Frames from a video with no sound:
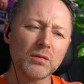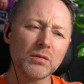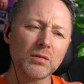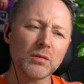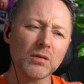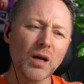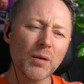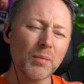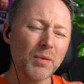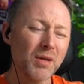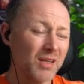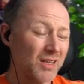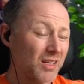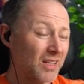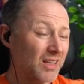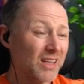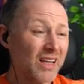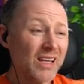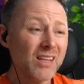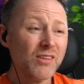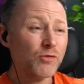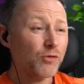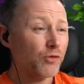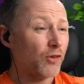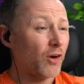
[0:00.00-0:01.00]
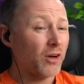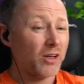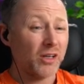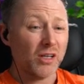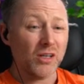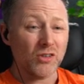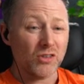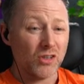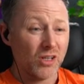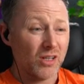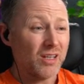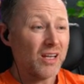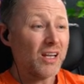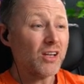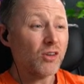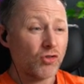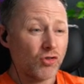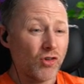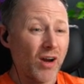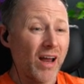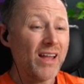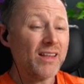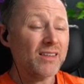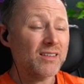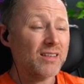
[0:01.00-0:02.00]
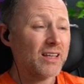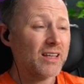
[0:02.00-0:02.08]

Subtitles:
I mean, you need red to